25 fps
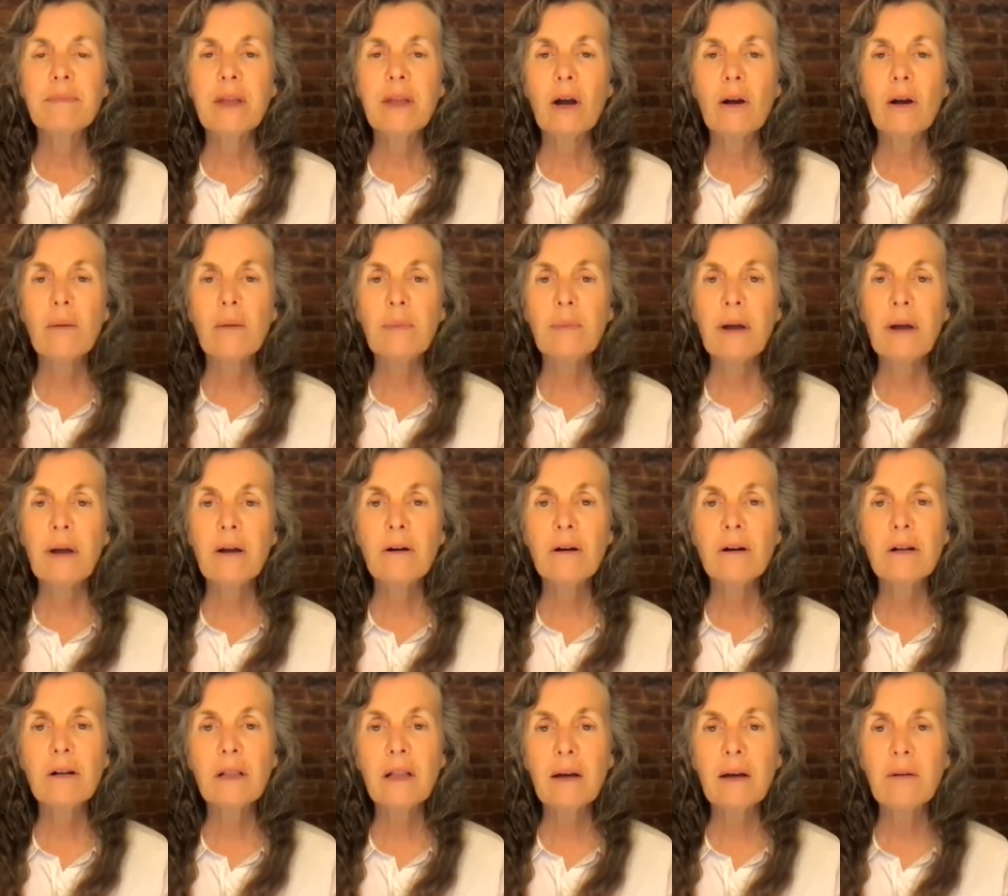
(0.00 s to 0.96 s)
our
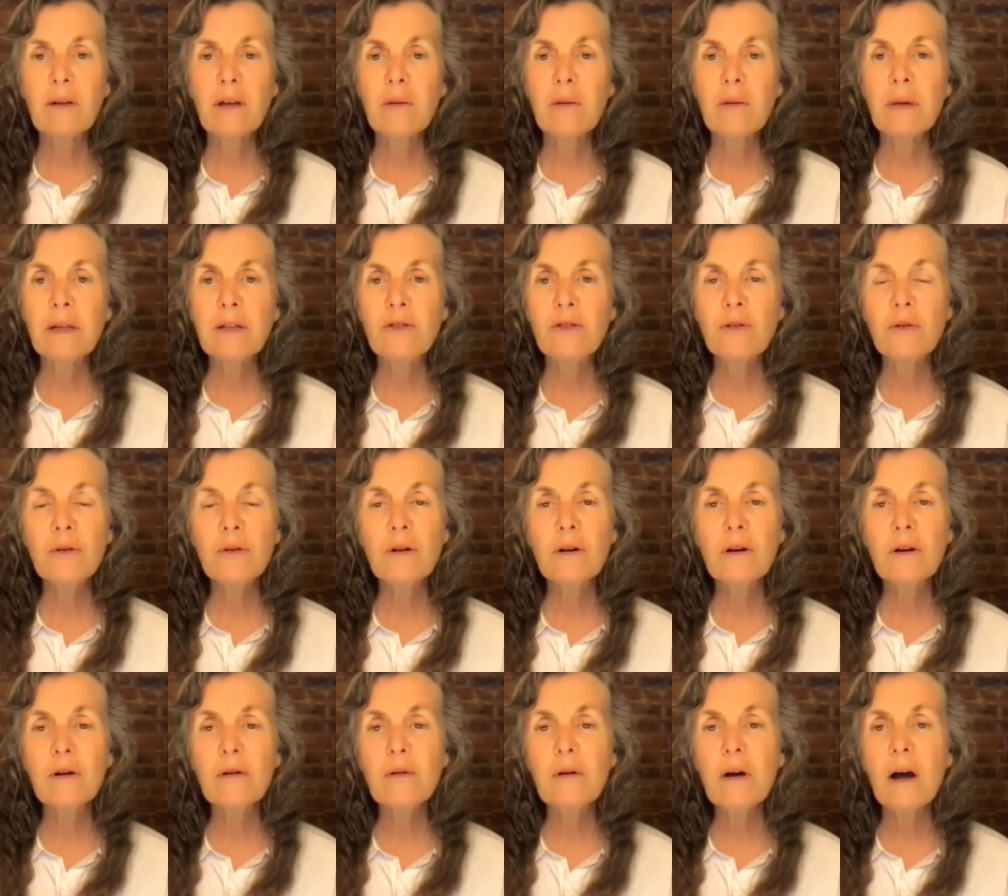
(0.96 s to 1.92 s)
imperator, Claudio
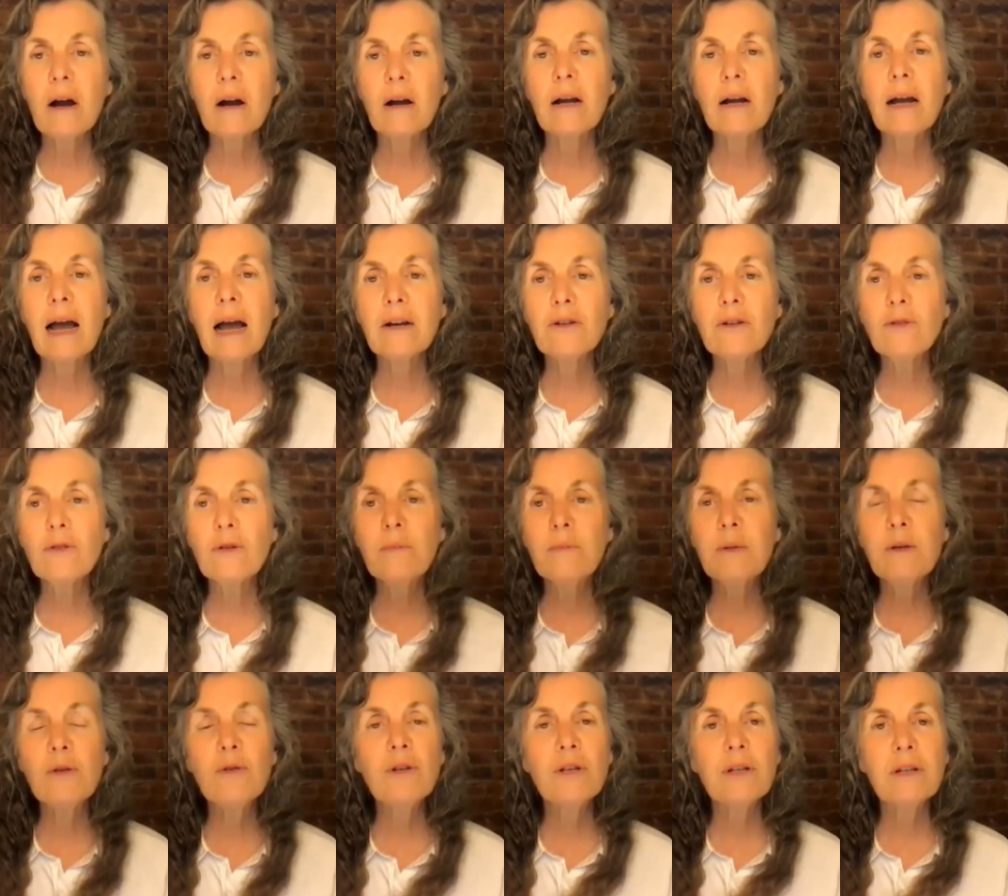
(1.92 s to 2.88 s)
Mazzucchi, Our
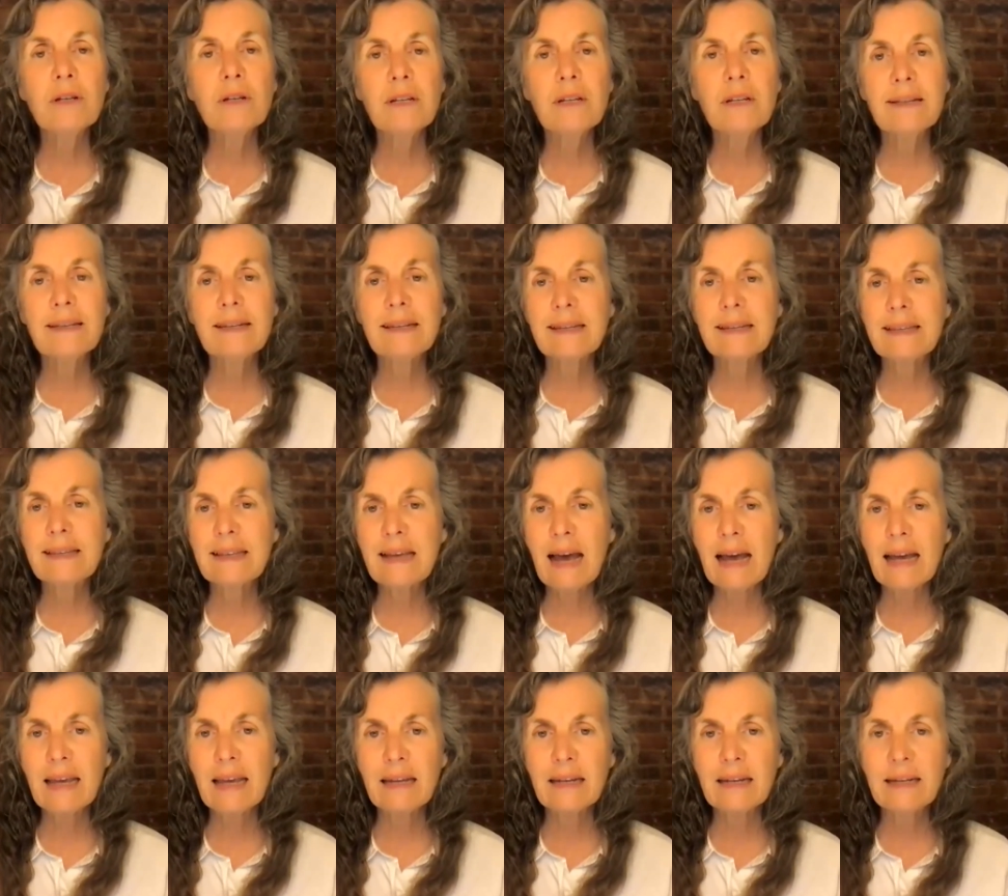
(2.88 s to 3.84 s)
Contribution to
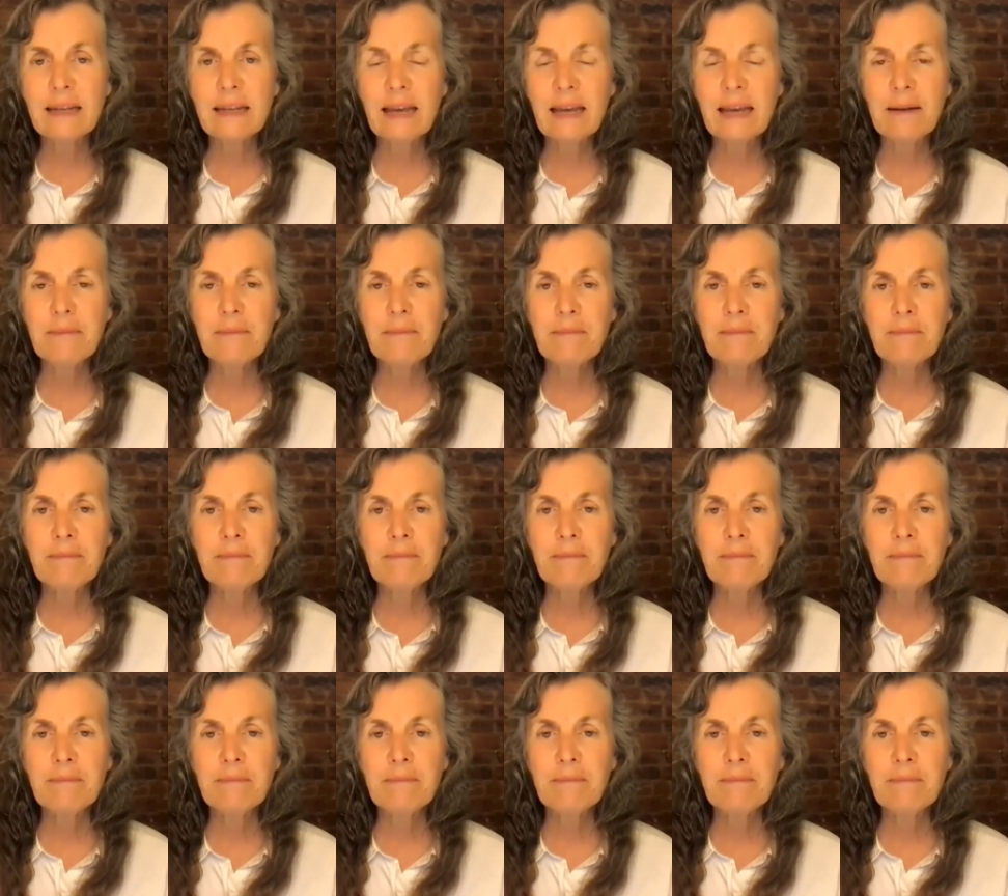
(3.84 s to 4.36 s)
Society.